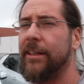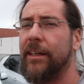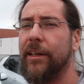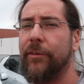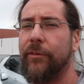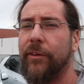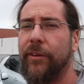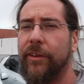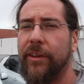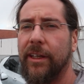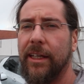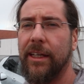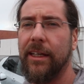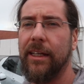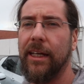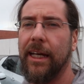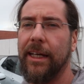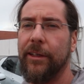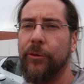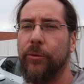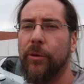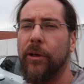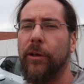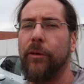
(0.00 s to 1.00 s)
you have to think,
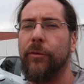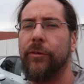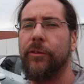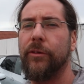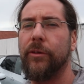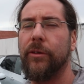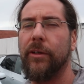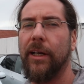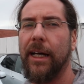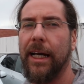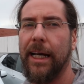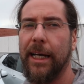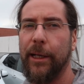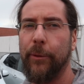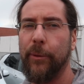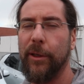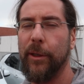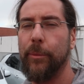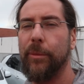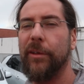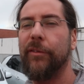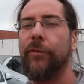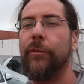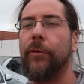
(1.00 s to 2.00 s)
I drove to the
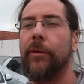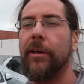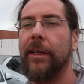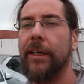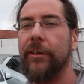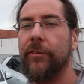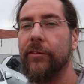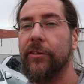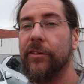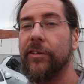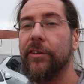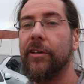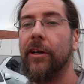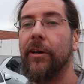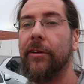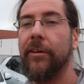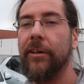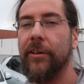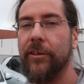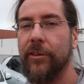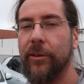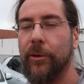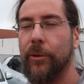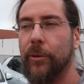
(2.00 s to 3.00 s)
highway before I even
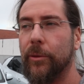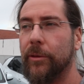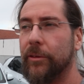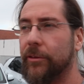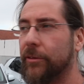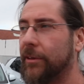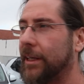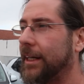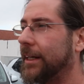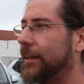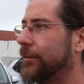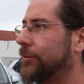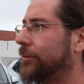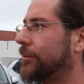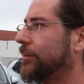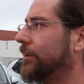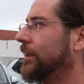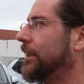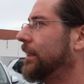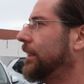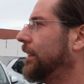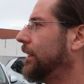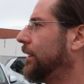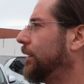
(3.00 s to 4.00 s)
started the whole drive.
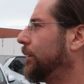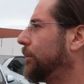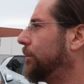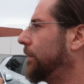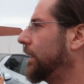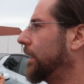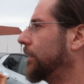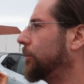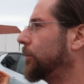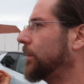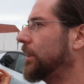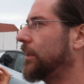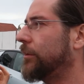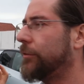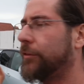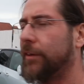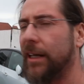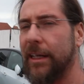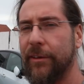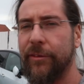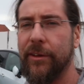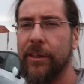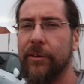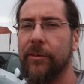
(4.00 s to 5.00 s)
But we did
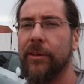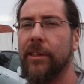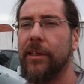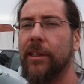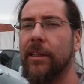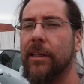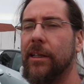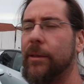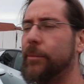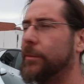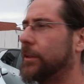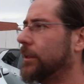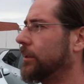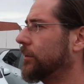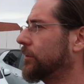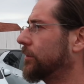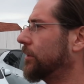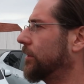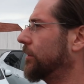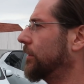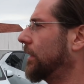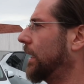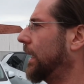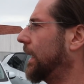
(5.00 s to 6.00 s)
500 kilometers
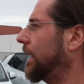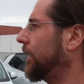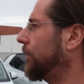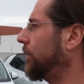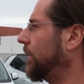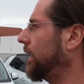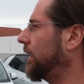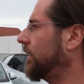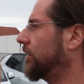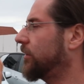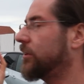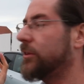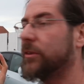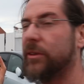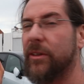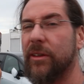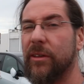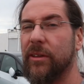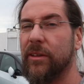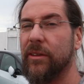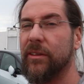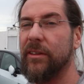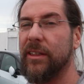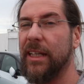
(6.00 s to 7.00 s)
on the highway.
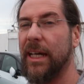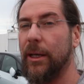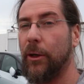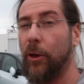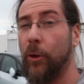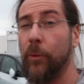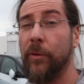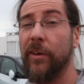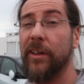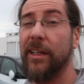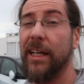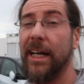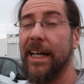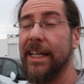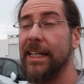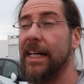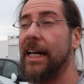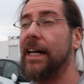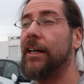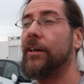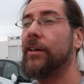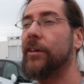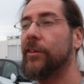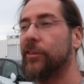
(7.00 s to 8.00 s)
Took over 9
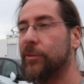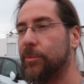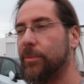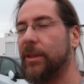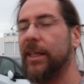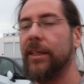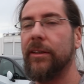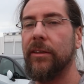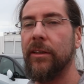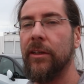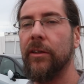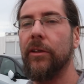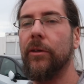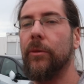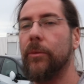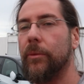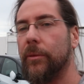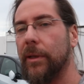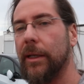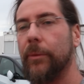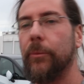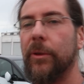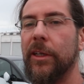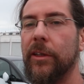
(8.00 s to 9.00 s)
hours. But you know,
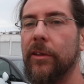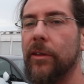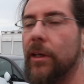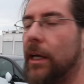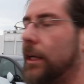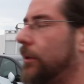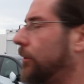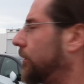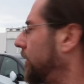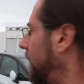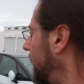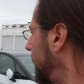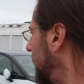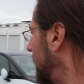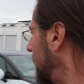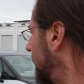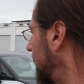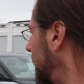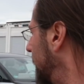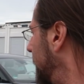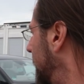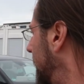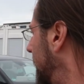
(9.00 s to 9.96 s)
I already talked